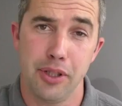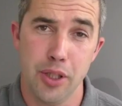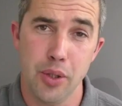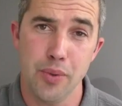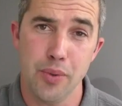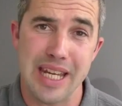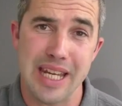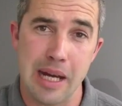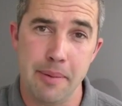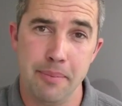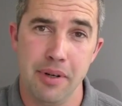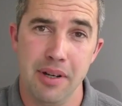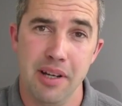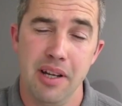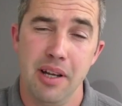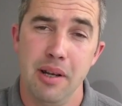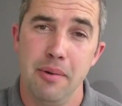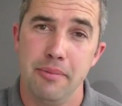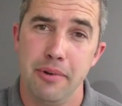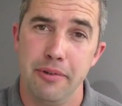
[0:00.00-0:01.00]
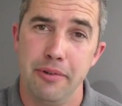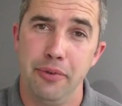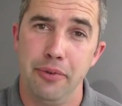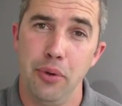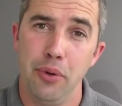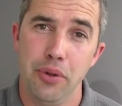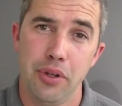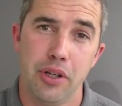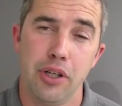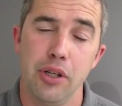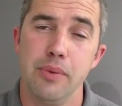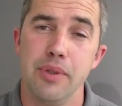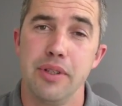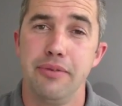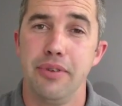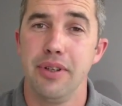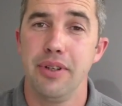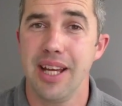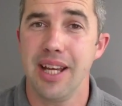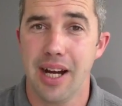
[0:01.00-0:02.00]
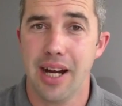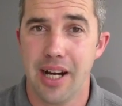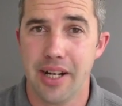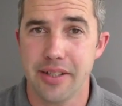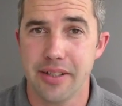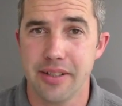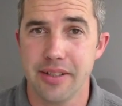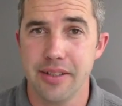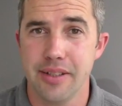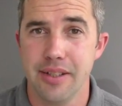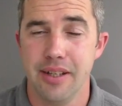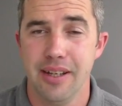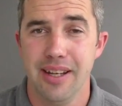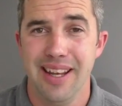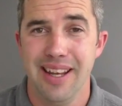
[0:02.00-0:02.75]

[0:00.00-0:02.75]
glue tab before the glue had fully hardened,